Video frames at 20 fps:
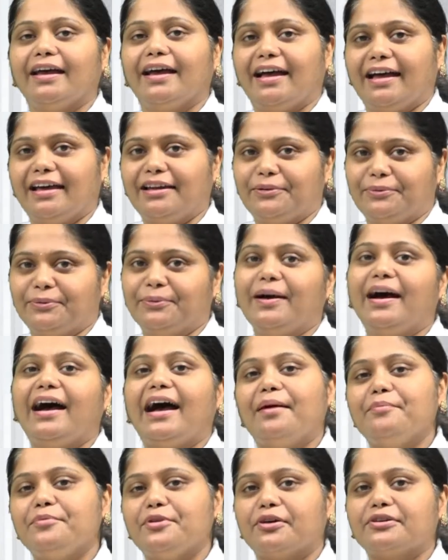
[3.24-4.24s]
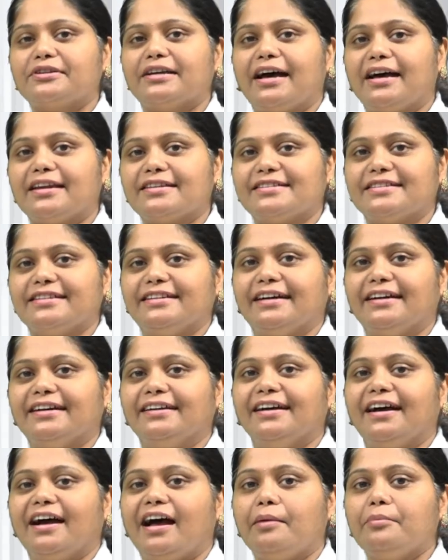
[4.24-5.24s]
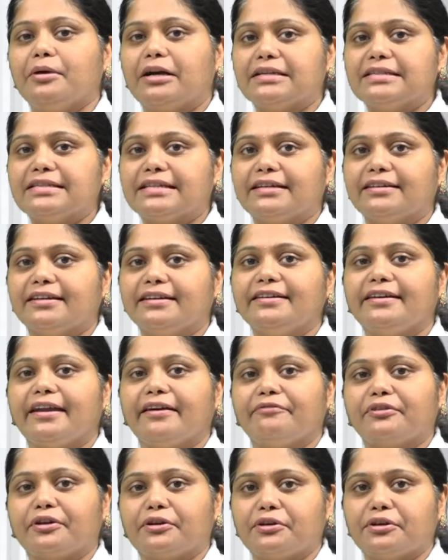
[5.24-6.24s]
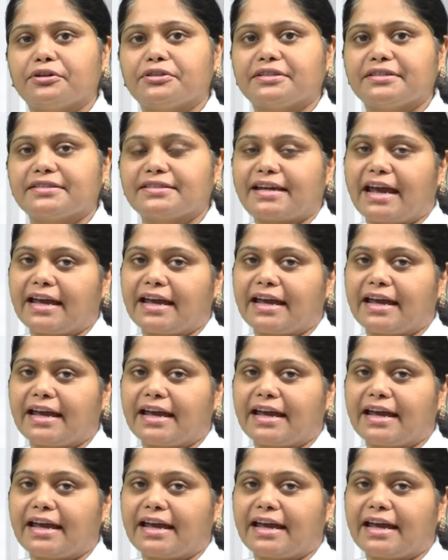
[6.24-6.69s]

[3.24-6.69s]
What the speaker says: Hello, I'm Dr. Archana. I'm a consultant nephrologist